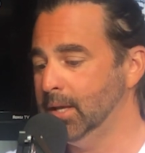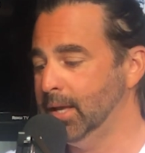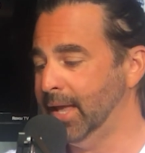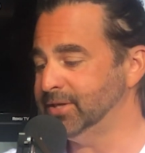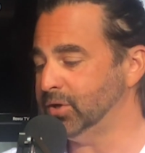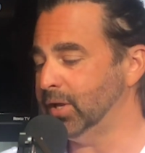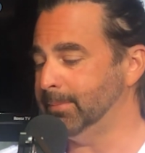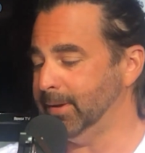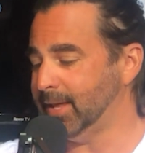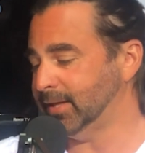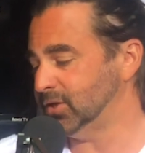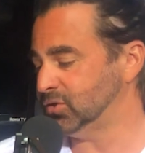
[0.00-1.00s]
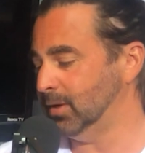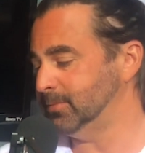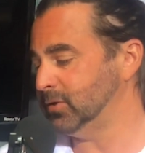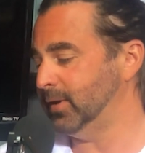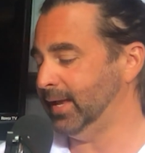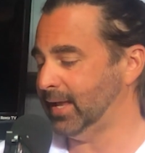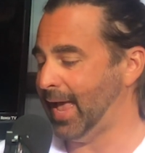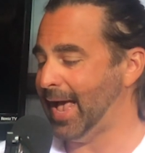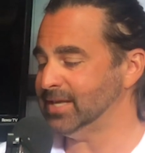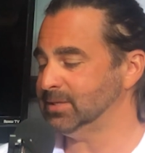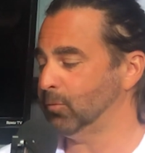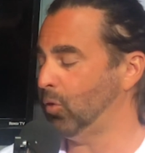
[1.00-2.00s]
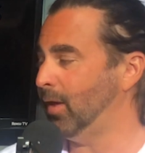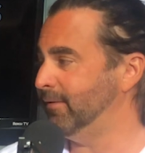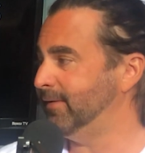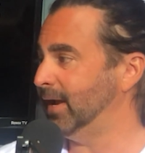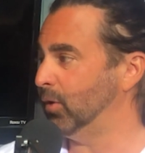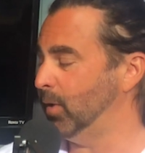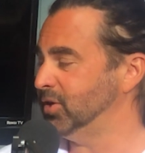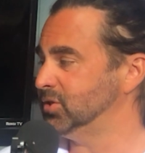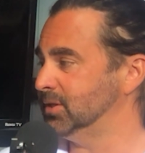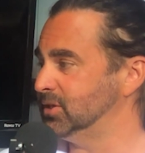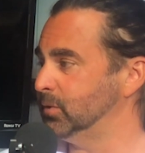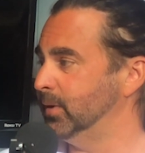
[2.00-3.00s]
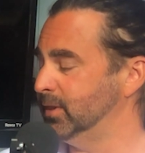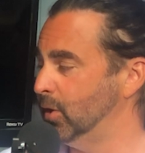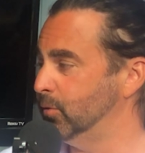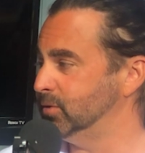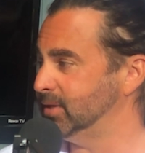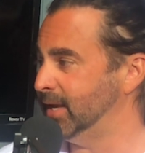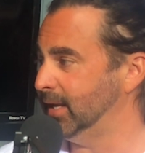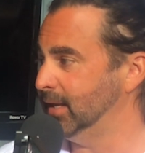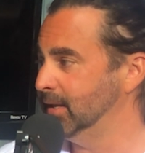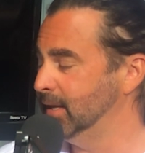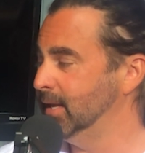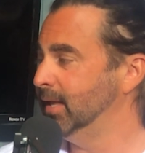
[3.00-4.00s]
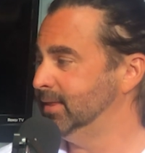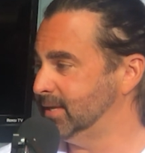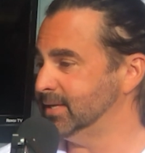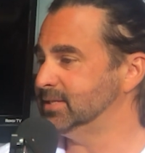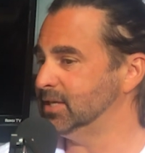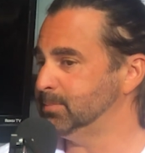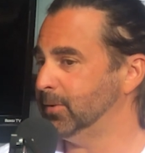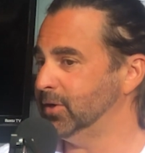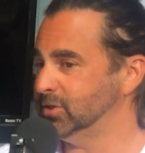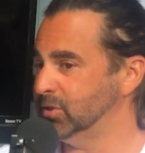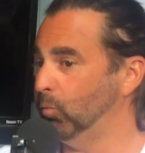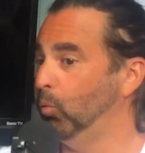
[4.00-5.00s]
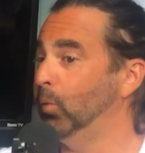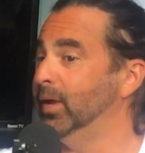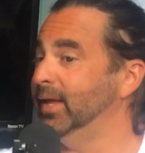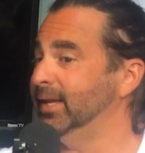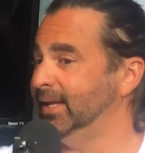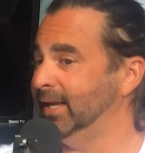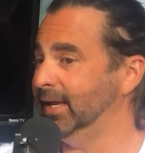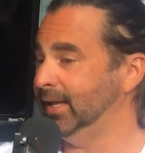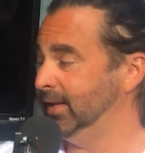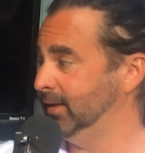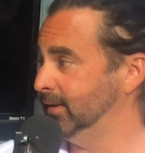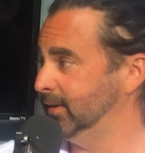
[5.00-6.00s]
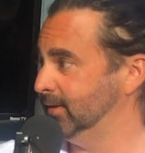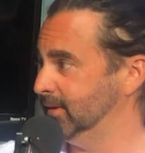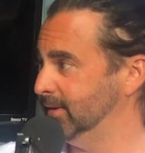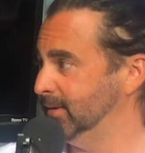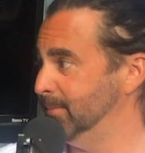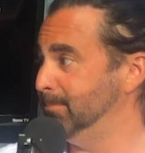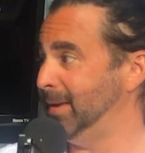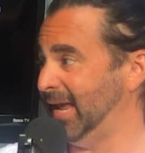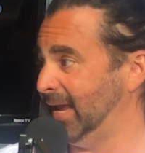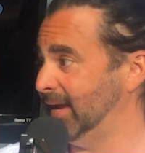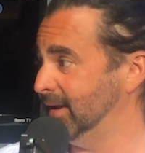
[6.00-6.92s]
And so you can build out the script so it asks some qualifying questions. So it knows like, does this person really need me?